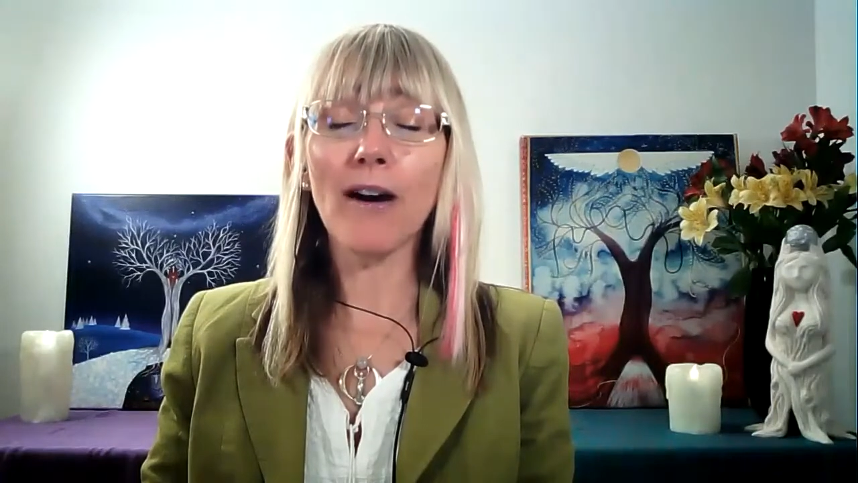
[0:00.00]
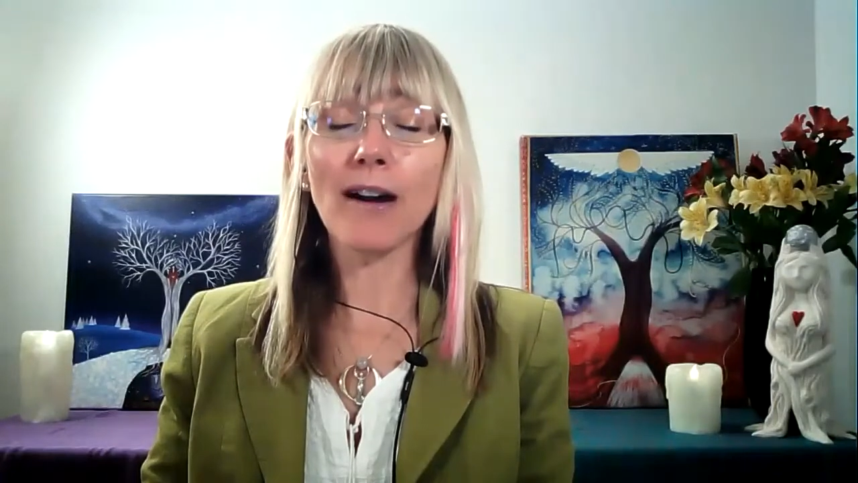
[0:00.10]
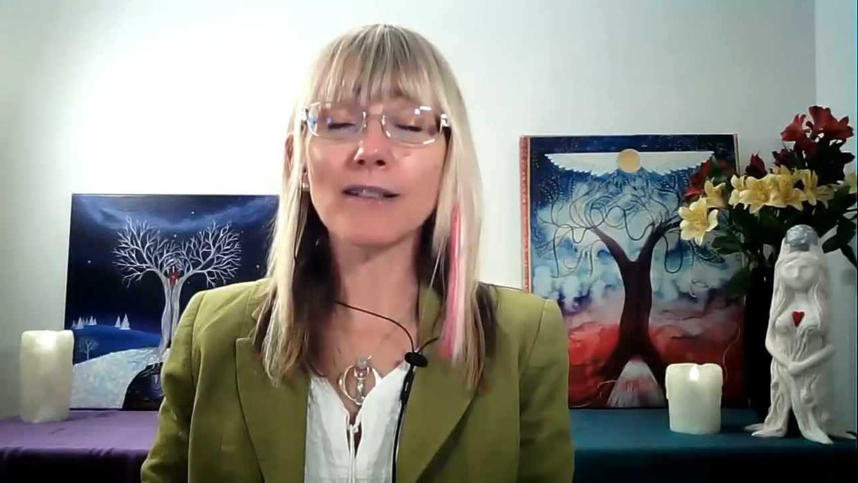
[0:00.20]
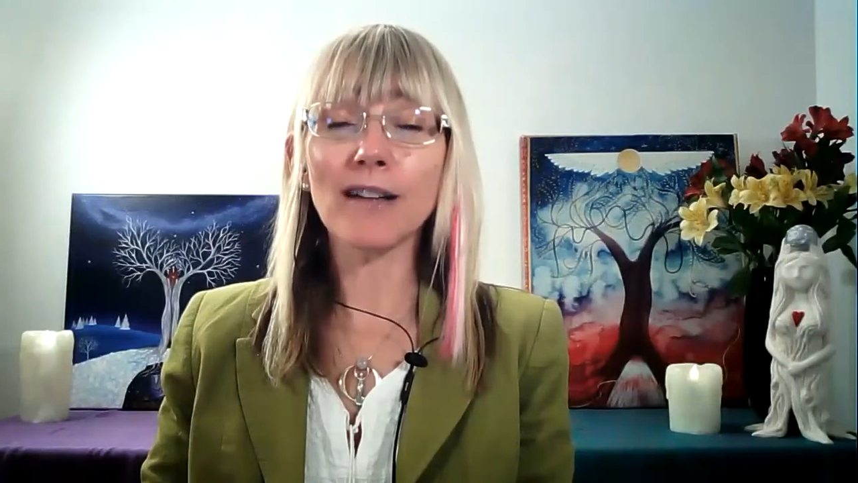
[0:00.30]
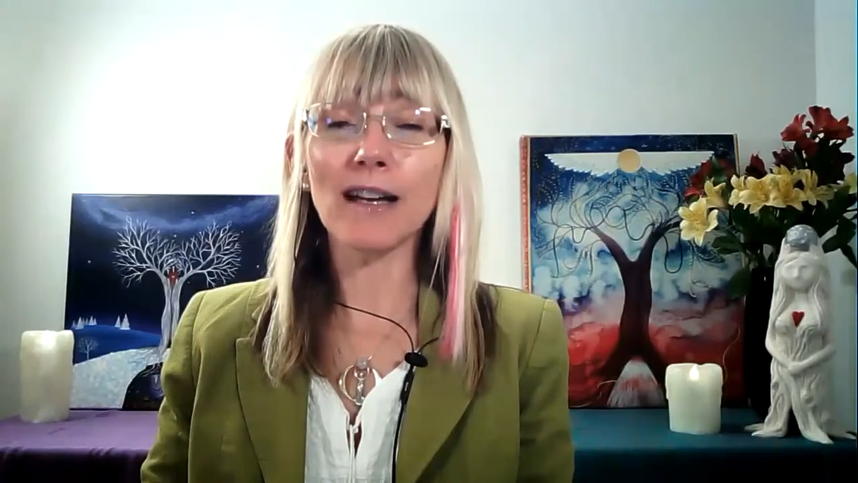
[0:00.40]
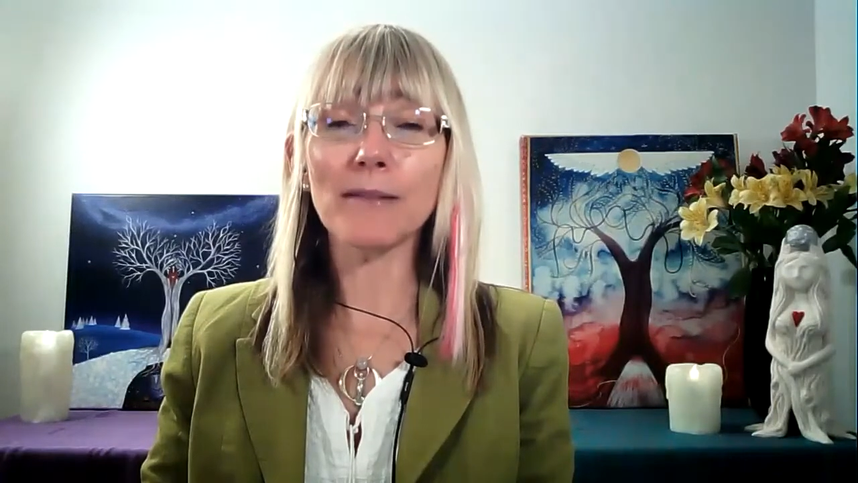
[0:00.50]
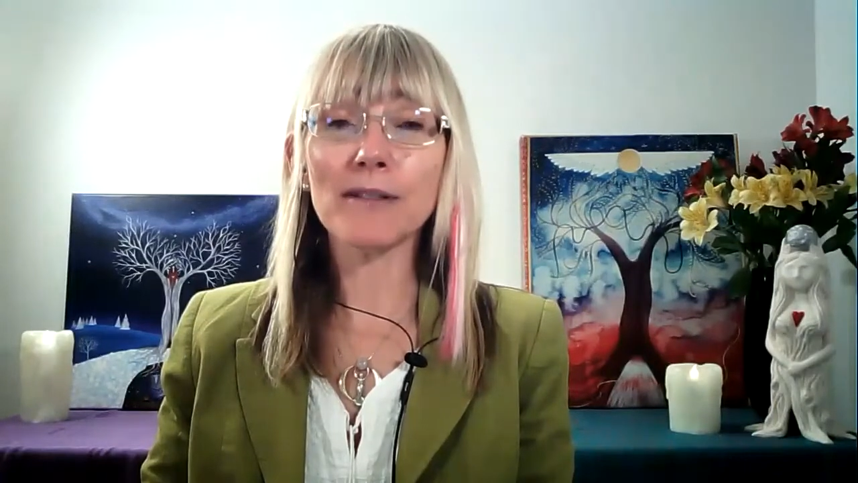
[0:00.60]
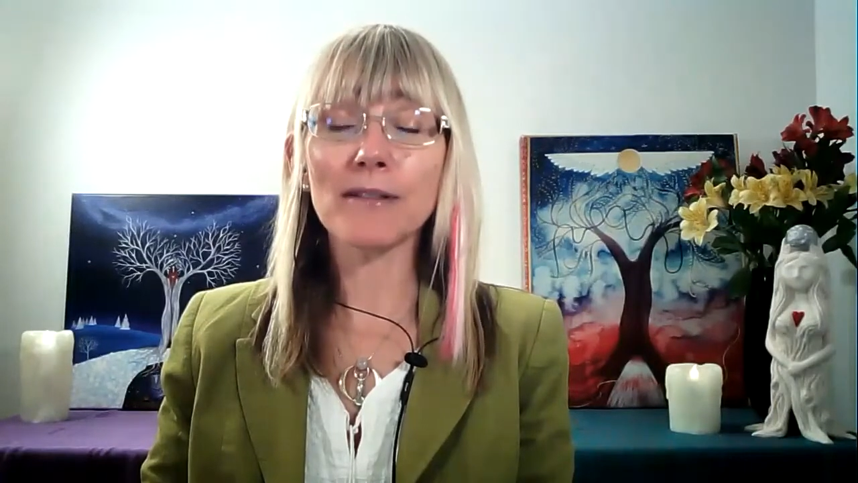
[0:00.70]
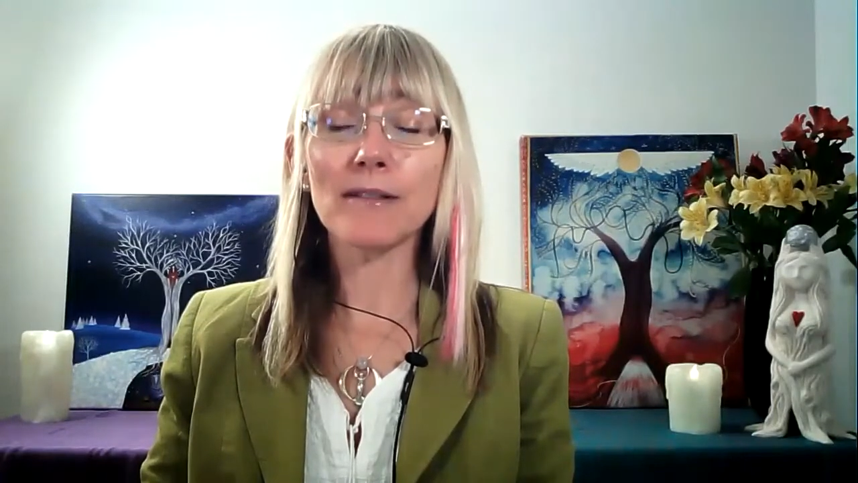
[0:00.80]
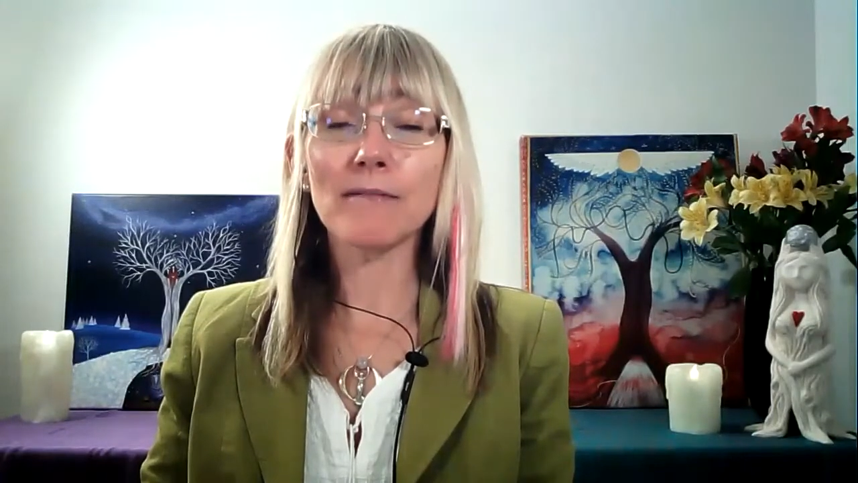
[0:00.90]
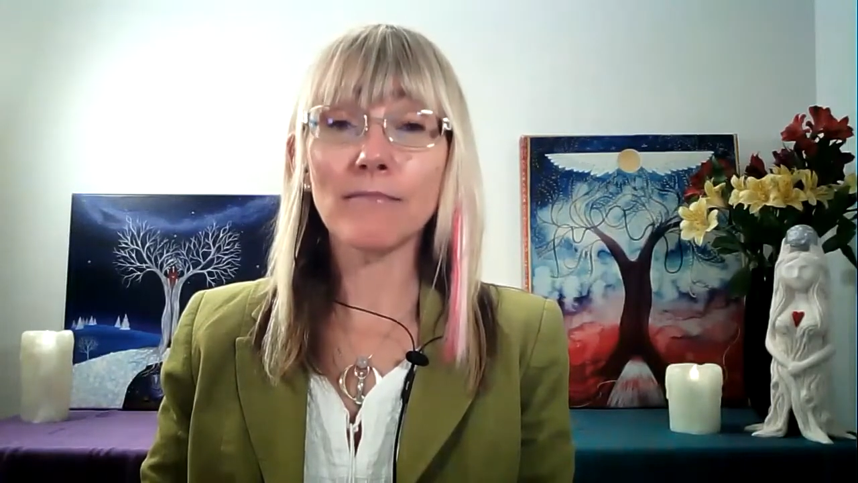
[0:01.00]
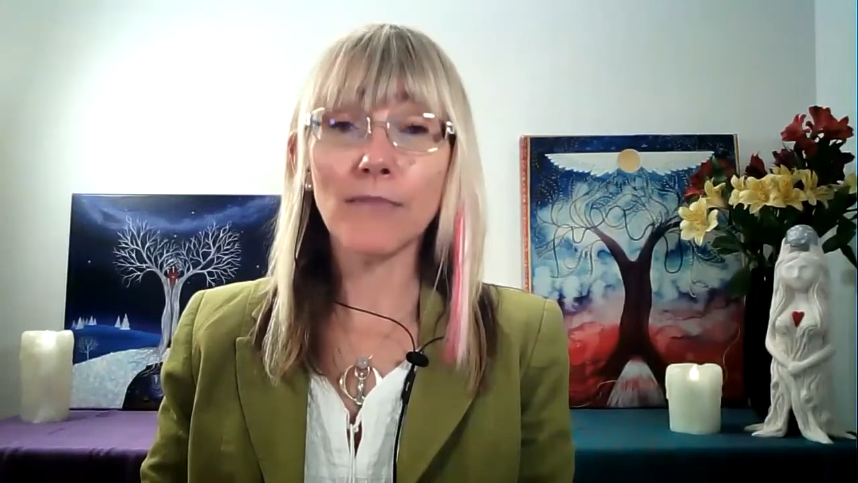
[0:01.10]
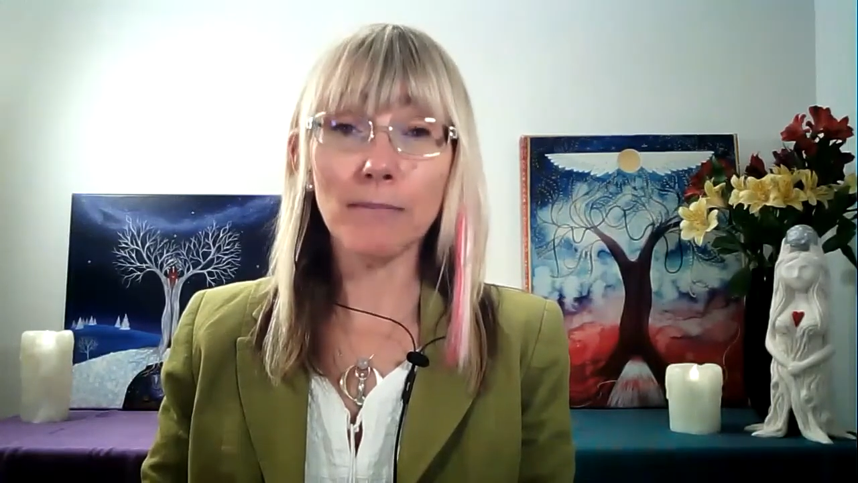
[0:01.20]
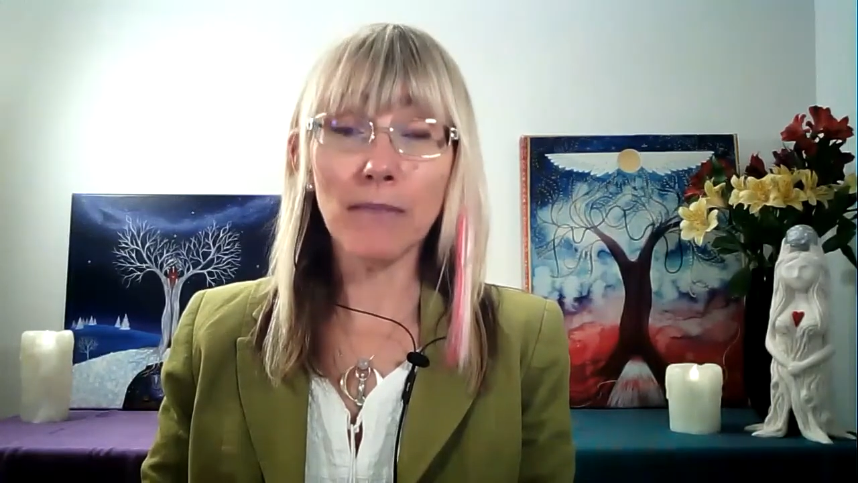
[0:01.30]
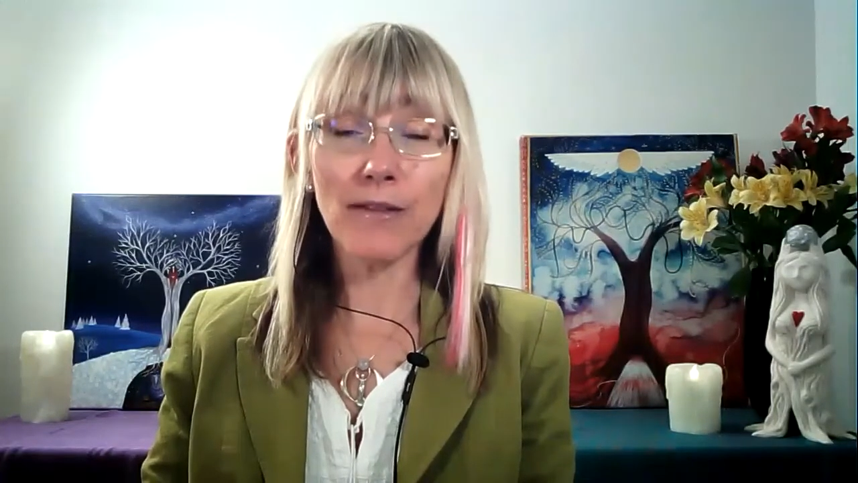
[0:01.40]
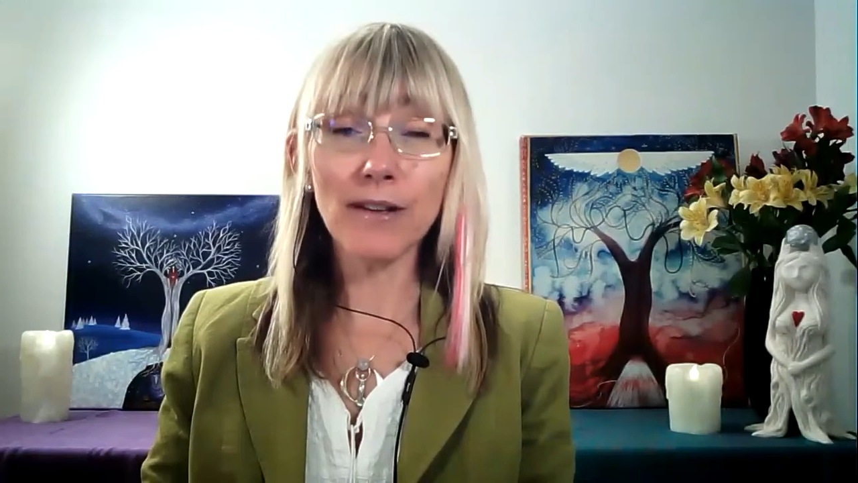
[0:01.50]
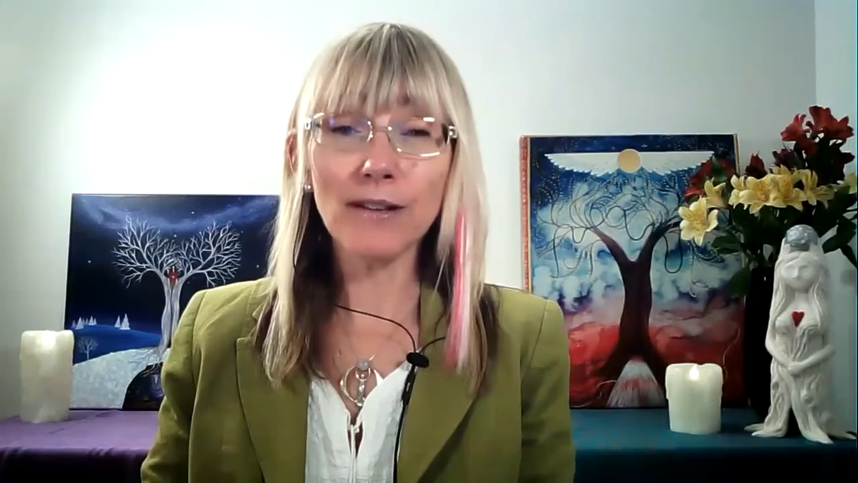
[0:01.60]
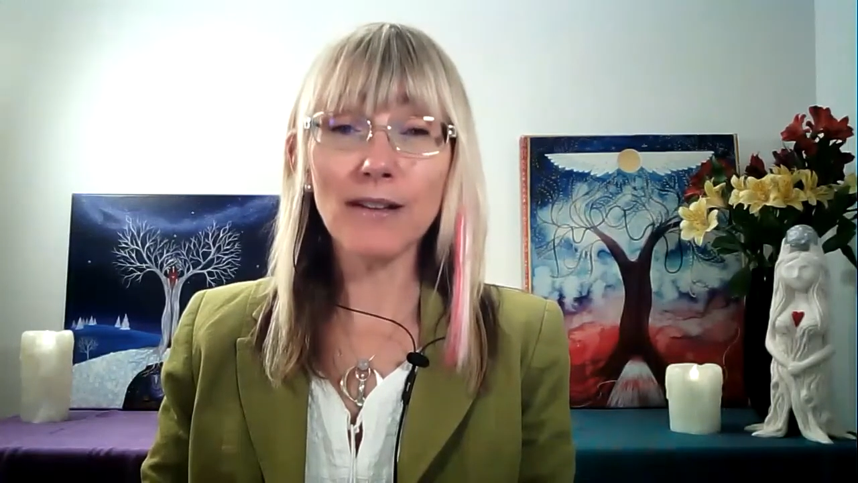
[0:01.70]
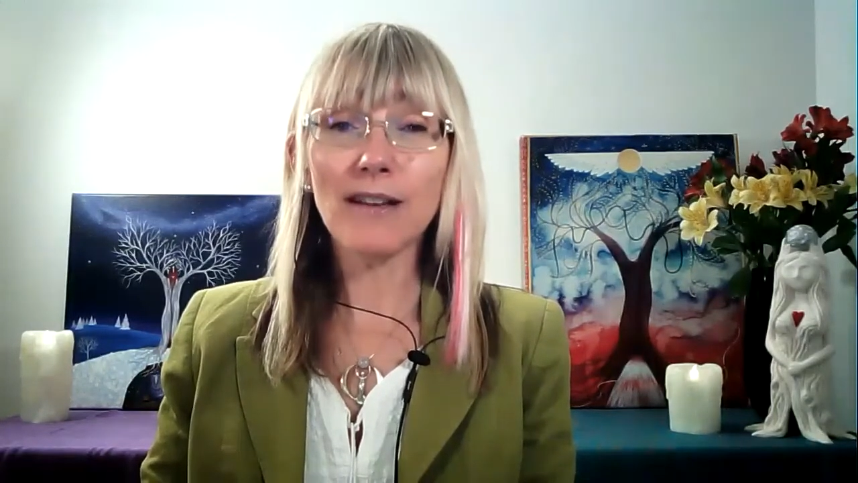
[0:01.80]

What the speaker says: archetypes, the mother,